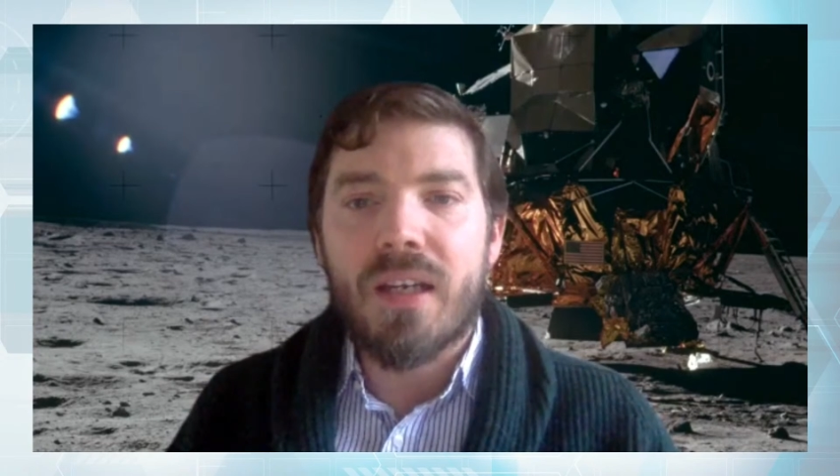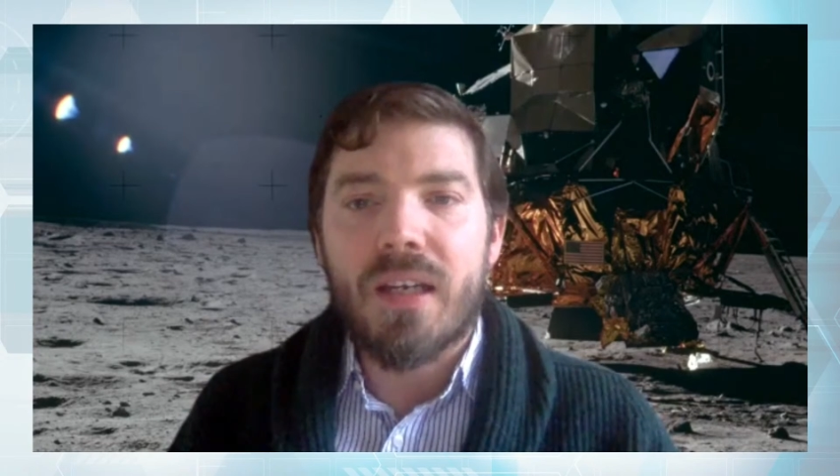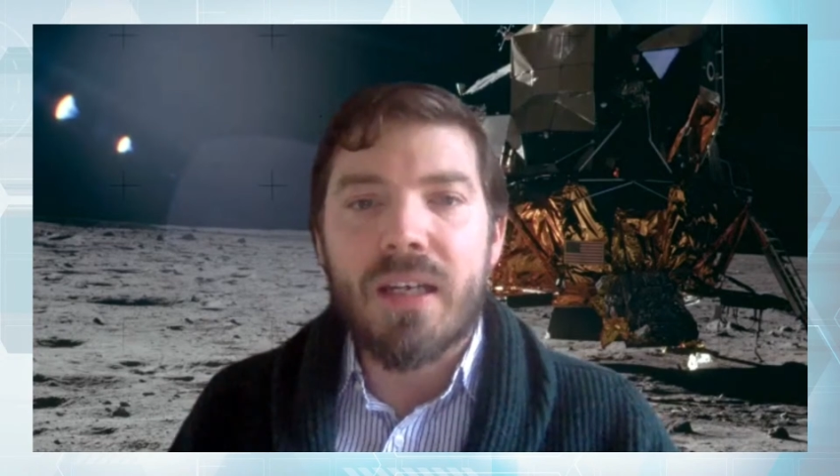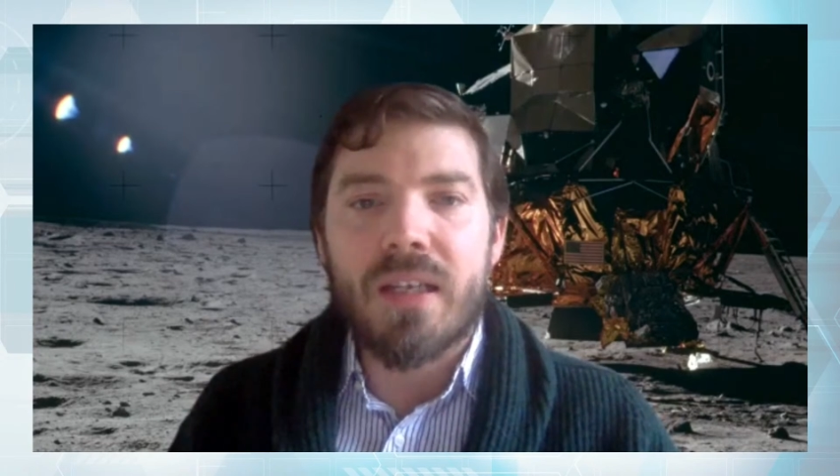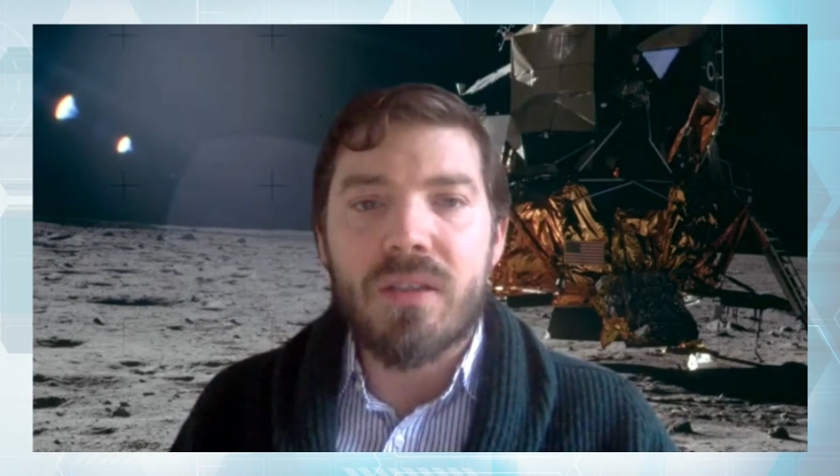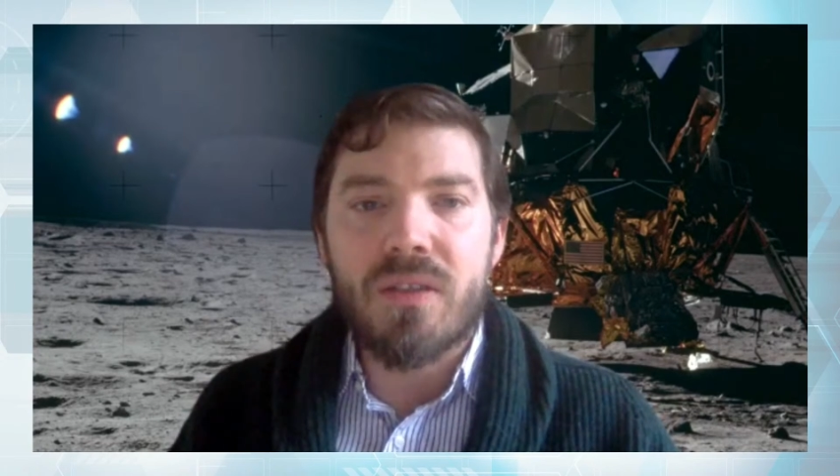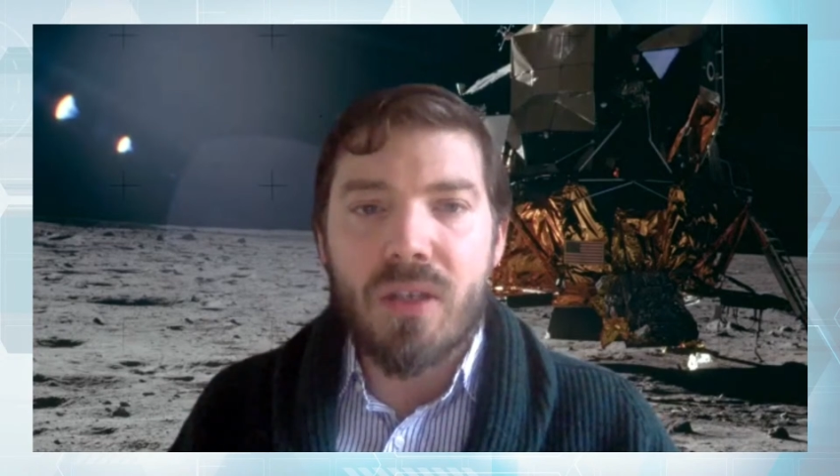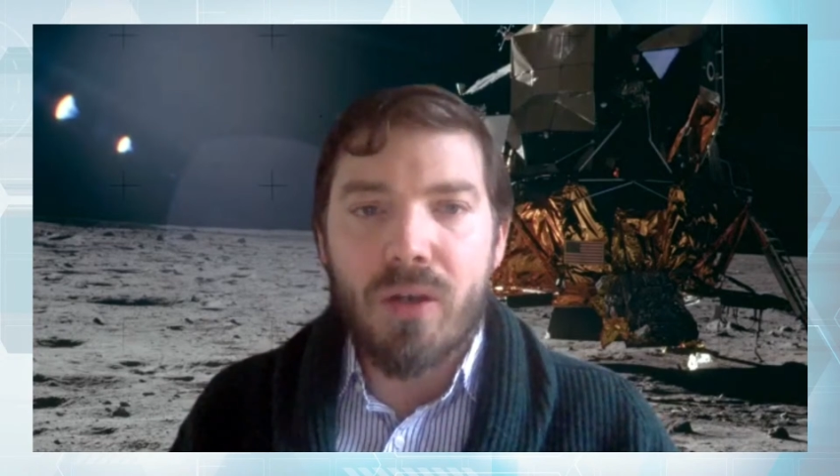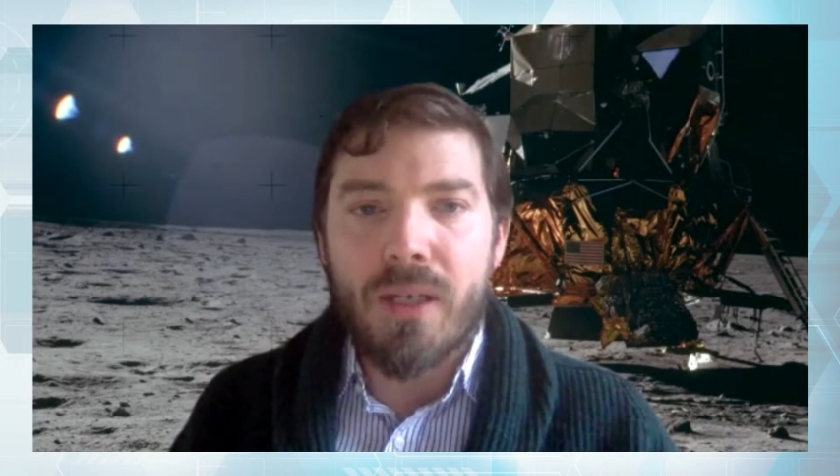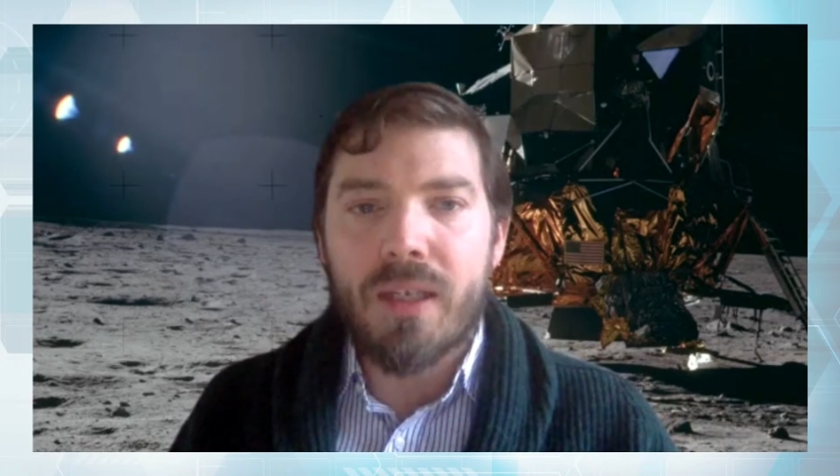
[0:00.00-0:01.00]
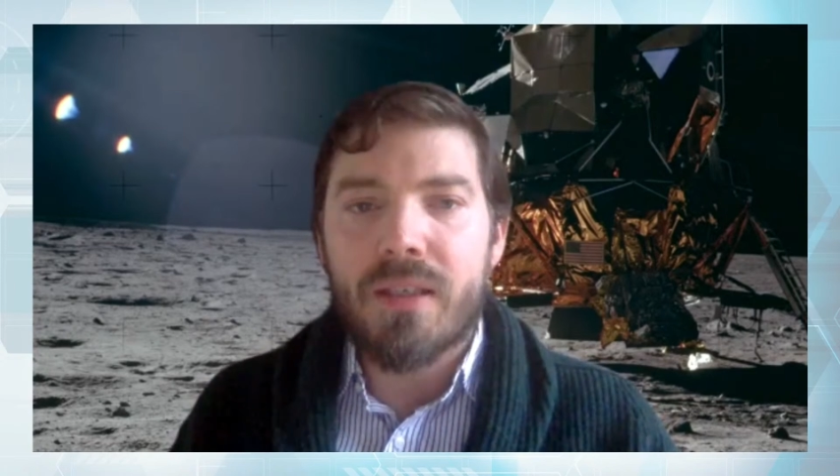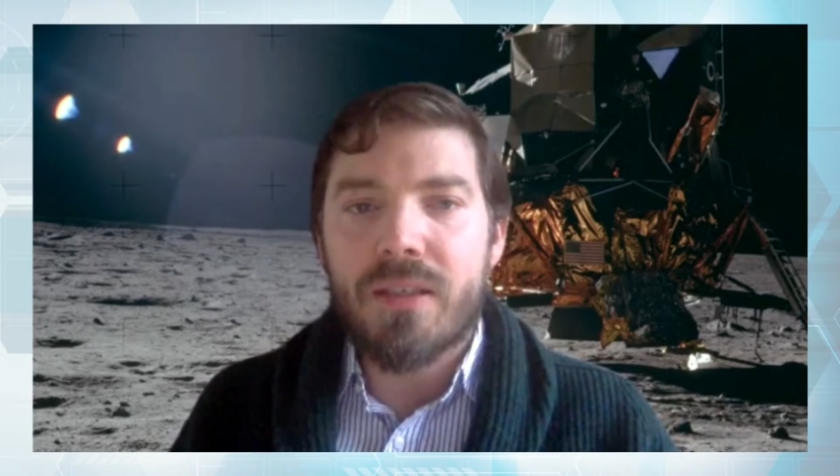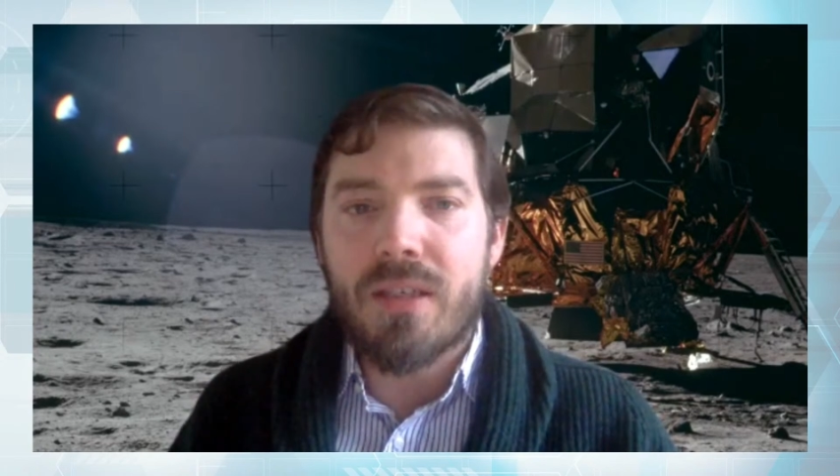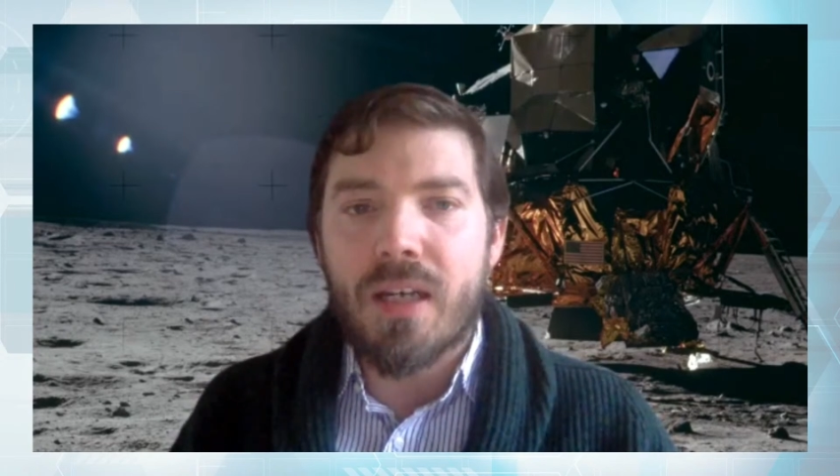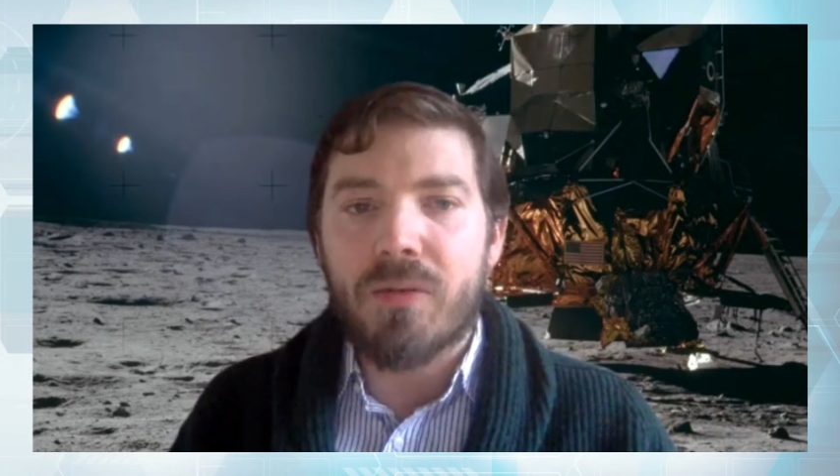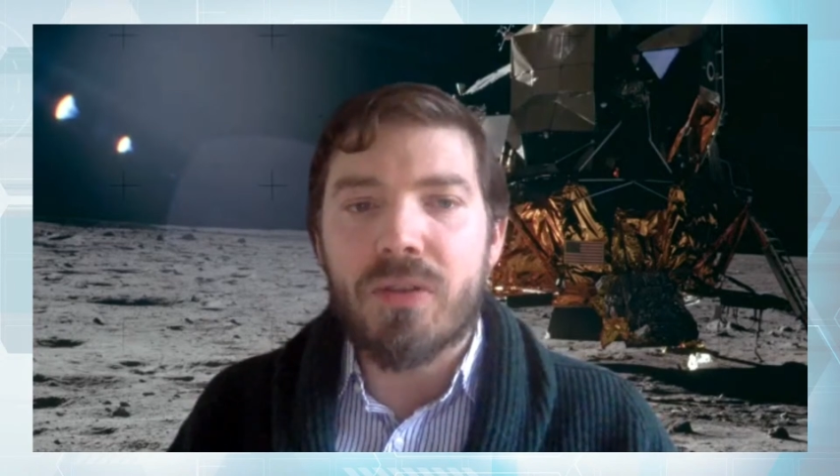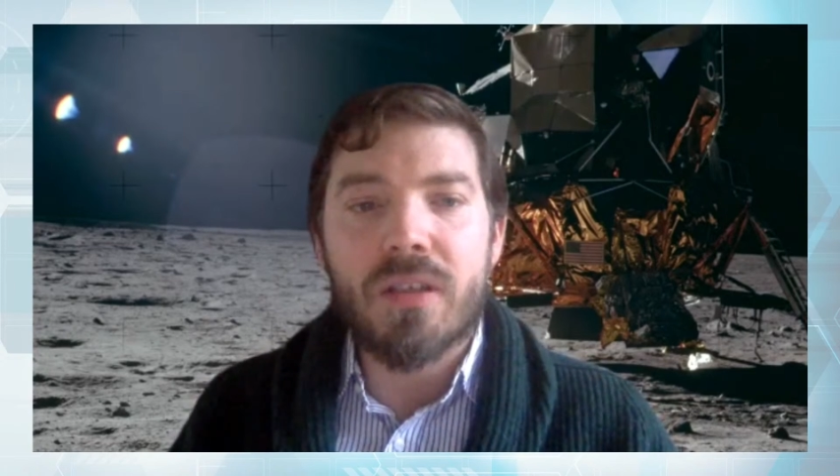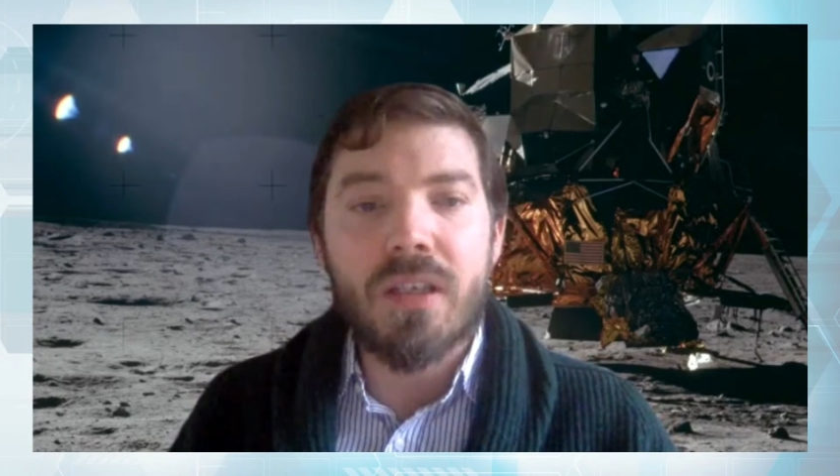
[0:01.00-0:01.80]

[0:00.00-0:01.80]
and sowing doubt,